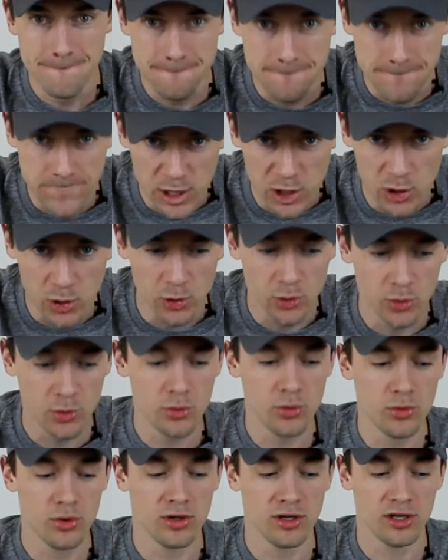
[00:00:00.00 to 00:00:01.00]

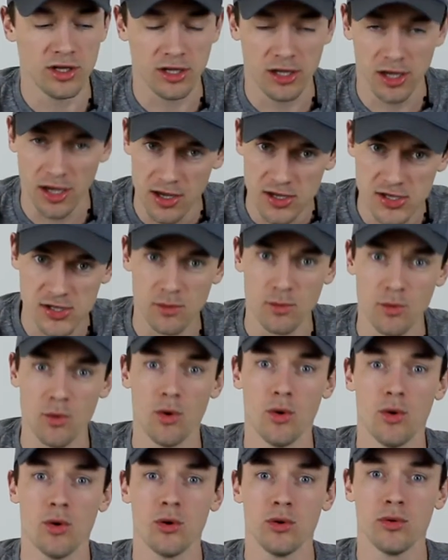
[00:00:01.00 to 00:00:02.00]
blue Gears of
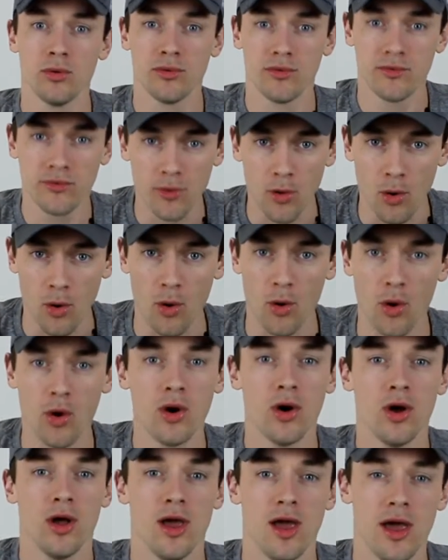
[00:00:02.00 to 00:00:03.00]
War 4
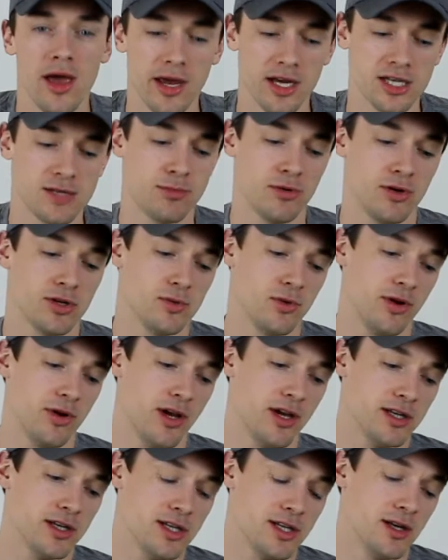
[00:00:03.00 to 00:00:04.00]
Xbox One
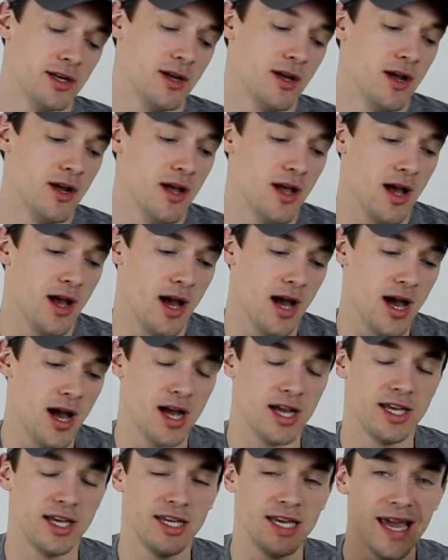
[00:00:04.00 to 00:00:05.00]
S
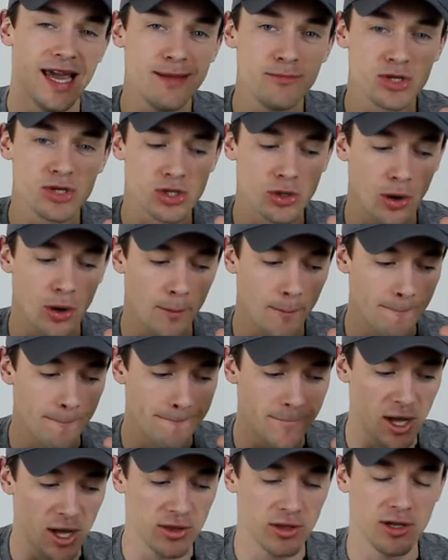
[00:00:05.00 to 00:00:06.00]

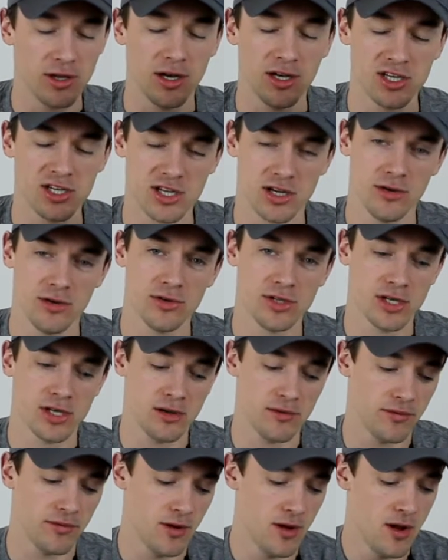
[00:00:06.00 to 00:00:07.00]
GameStop bundle
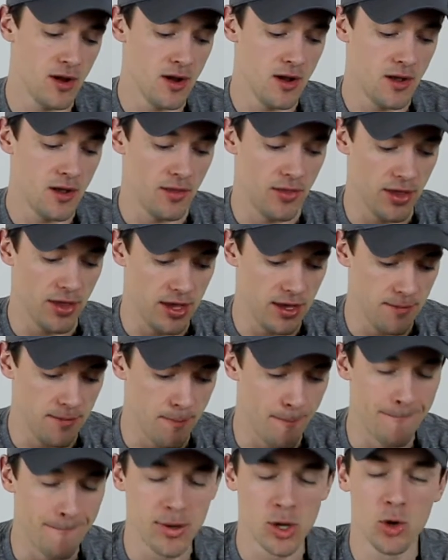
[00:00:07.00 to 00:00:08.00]
exclusive. The
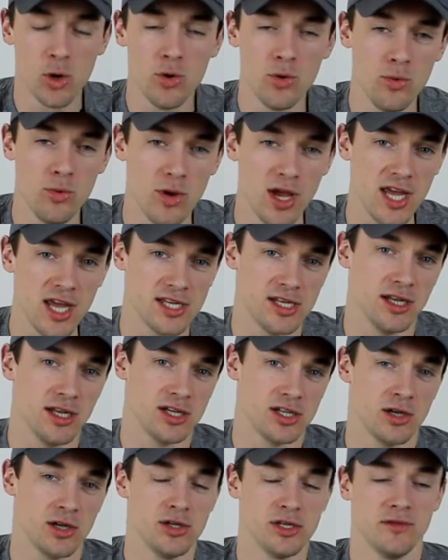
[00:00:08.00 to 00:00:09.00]
blue isn't
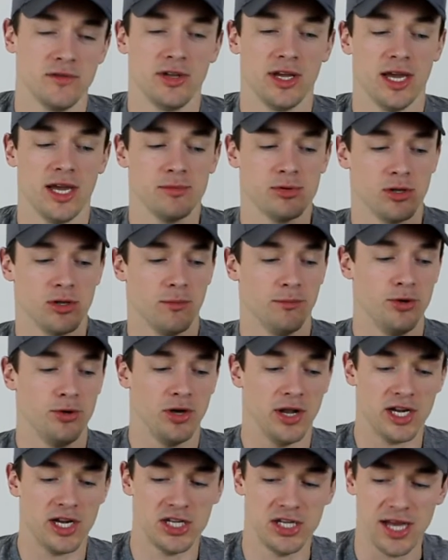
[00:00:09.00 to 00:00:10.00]
exclusive to GameStop. You
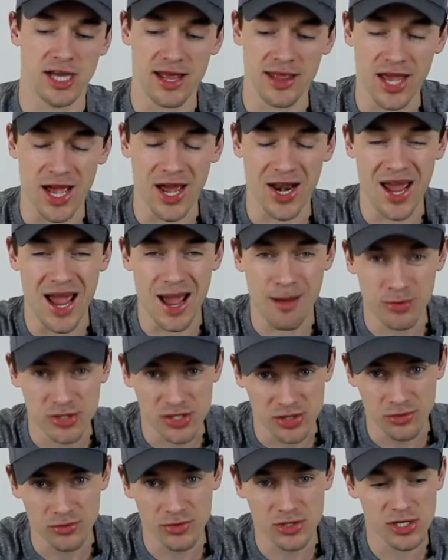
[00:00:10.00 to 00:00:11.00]
can actually get that on
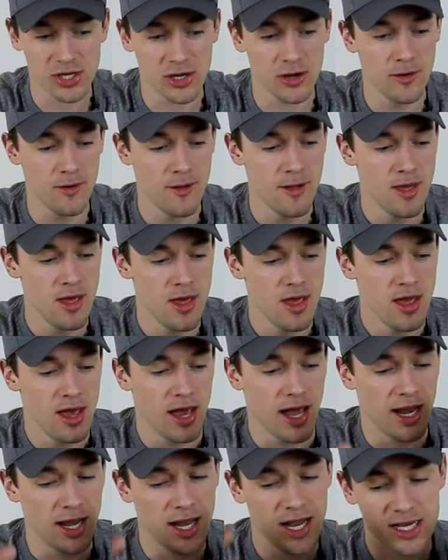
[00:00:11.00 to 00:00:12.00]
Amazon also.
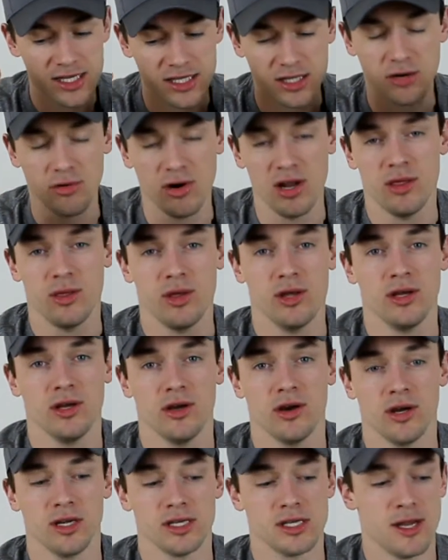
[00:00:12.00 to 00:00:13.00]
And here's the great thing,
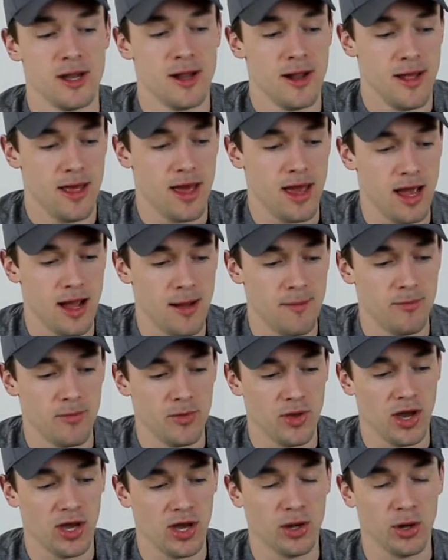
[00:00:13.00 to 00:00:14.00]
guys.
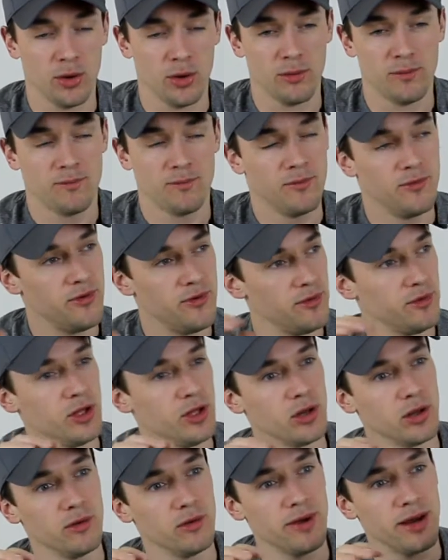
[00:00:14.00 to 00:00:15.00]
I got a
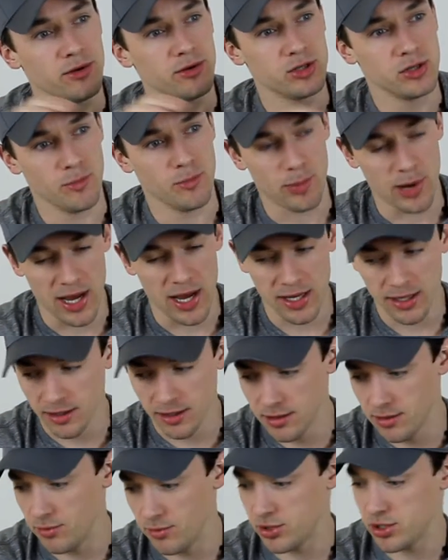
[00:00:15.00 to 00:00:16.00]
$50 voucher back,
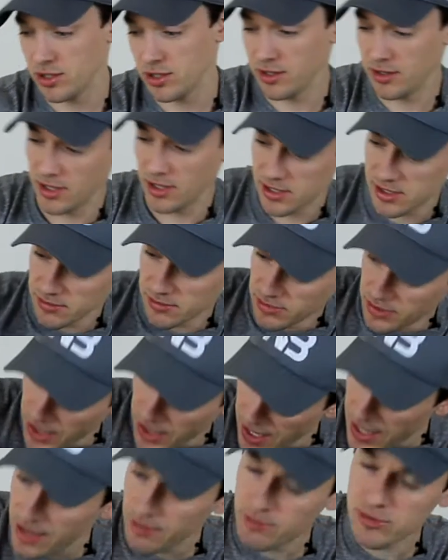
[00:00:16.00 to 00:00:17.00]
which I can get some
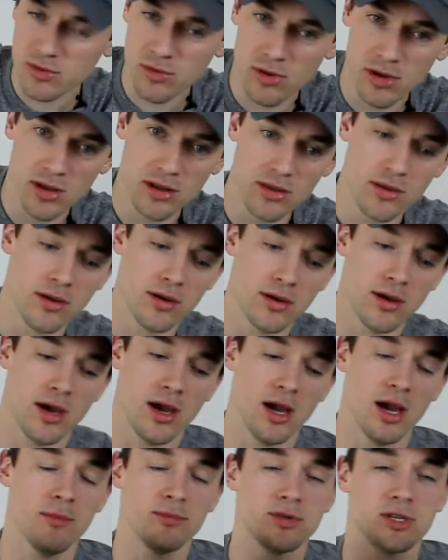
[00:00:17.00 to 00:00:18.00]
games with.
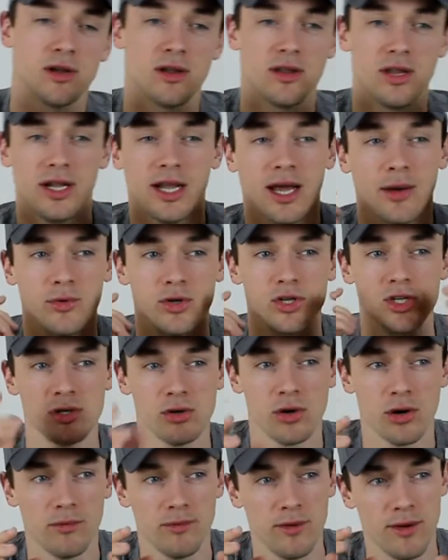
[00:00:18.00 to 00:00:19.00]
So I think that was
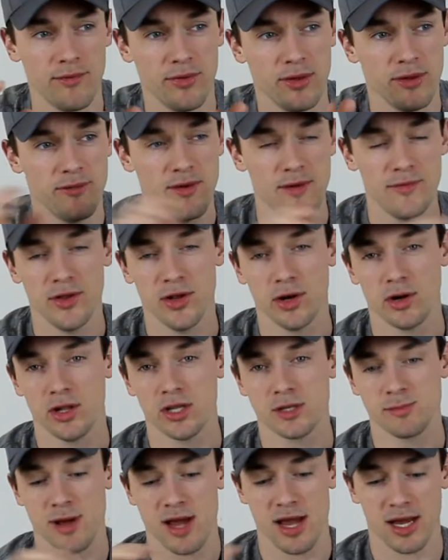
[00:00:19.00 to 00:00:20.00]

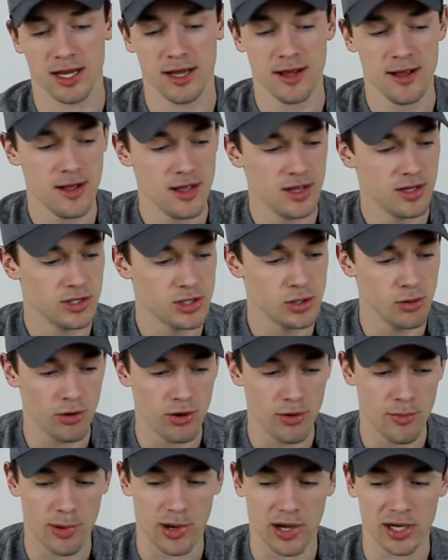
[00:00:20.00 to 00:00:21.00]
$50 back,
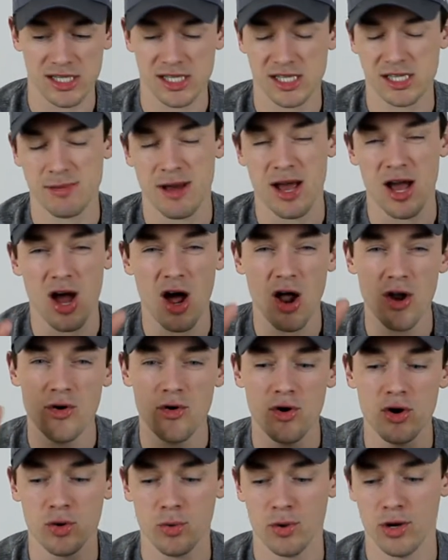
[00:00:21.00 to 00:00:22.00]
$200. That's about
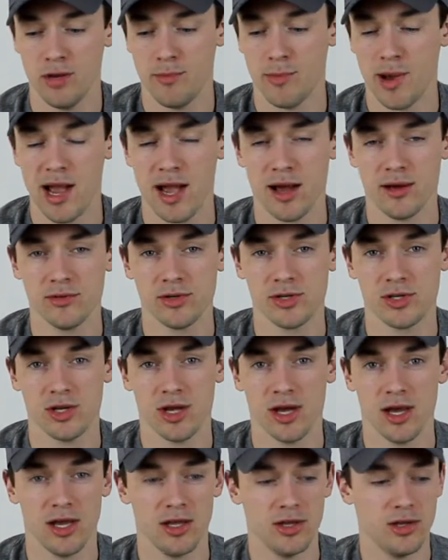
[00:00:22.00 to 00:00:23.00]

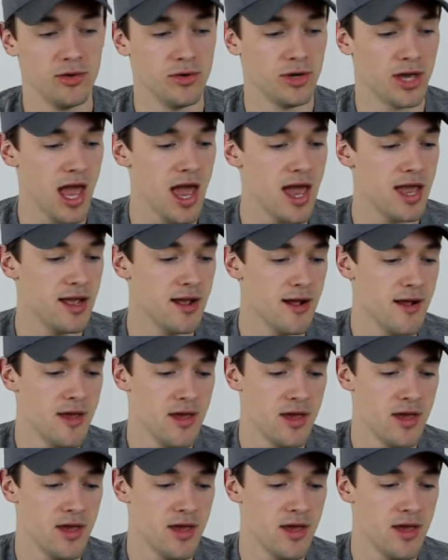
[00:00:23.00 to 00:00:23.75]
£120 UK.